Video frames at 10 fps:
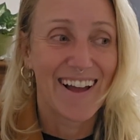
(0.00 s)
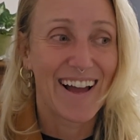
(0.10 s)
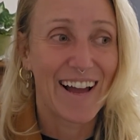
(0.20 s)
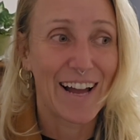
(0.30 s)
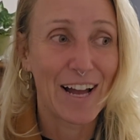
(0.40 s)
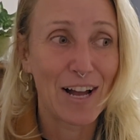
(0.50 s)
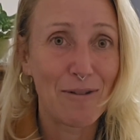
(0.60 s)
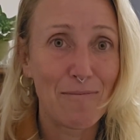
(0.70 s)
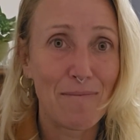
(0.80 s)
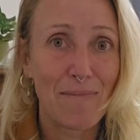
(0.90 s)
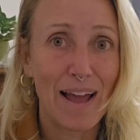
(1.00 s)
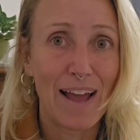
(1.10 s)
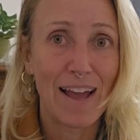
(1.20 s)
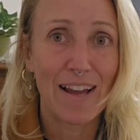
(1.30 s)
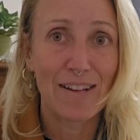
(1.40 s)

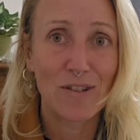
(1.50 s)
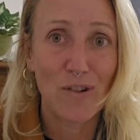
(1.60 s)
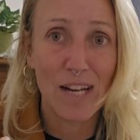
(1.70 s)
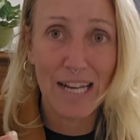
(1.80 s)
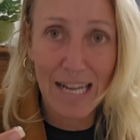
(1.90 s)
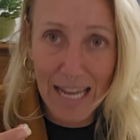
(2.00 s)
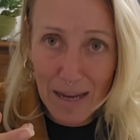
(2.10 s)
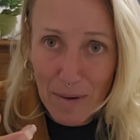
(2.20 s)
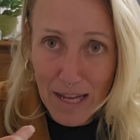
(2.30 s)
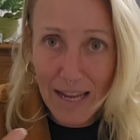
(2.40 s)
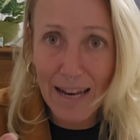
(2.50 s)
and you're labeling and